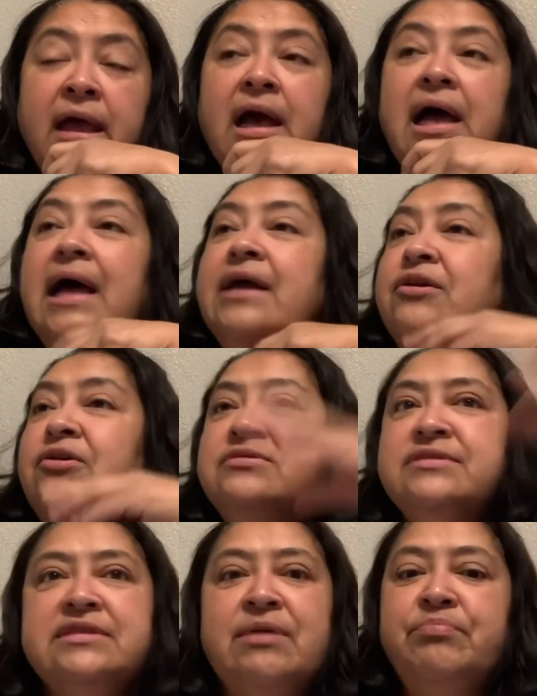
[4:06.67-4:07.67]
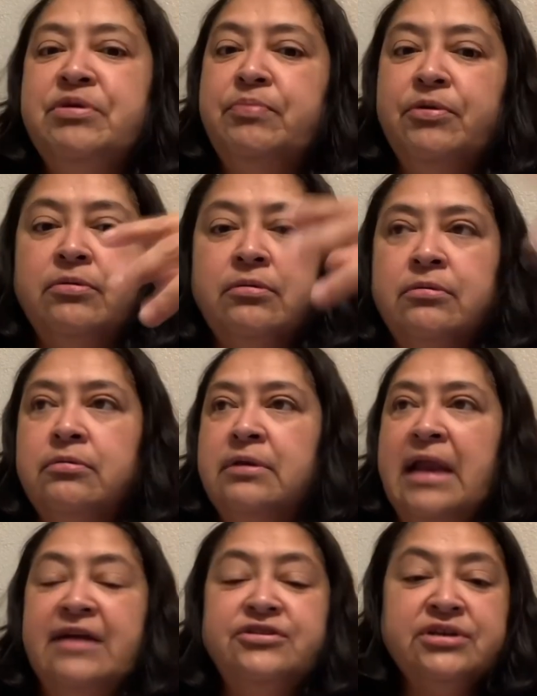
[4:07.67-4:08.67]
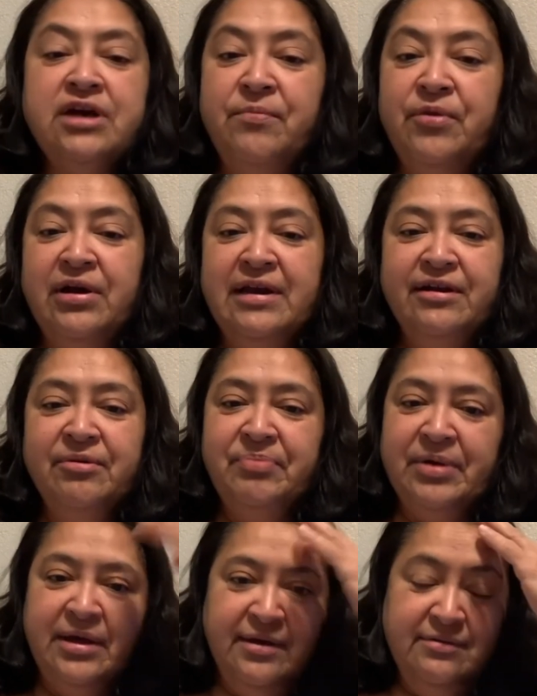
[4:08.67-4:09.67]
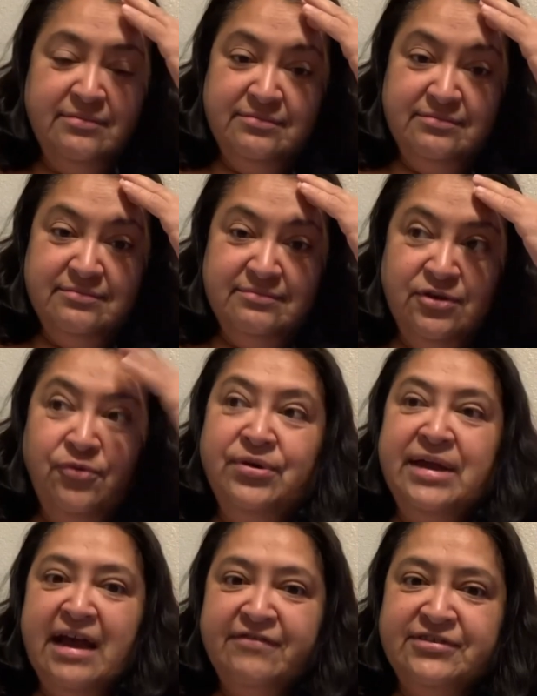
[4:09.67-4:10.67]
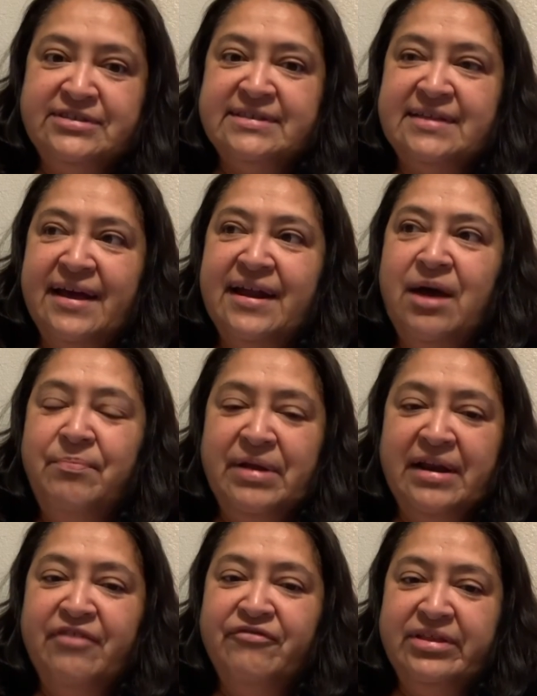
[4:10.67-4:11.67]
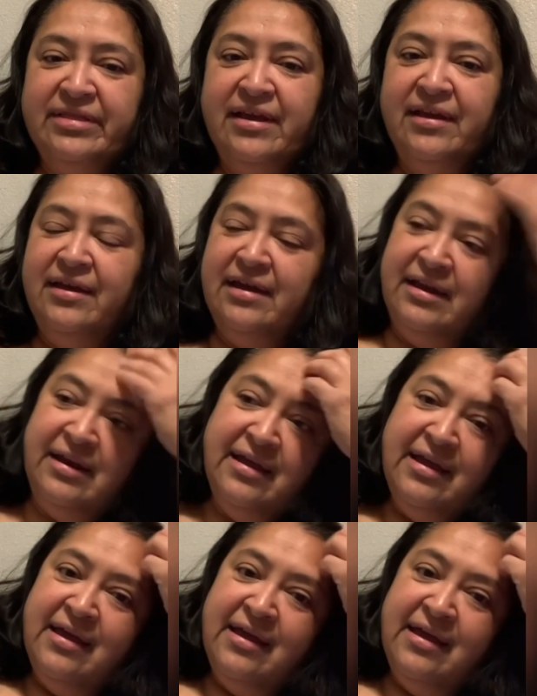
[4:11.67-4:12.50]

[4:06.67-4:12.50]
I know some people like to come earlier, but we have to set up and everything, and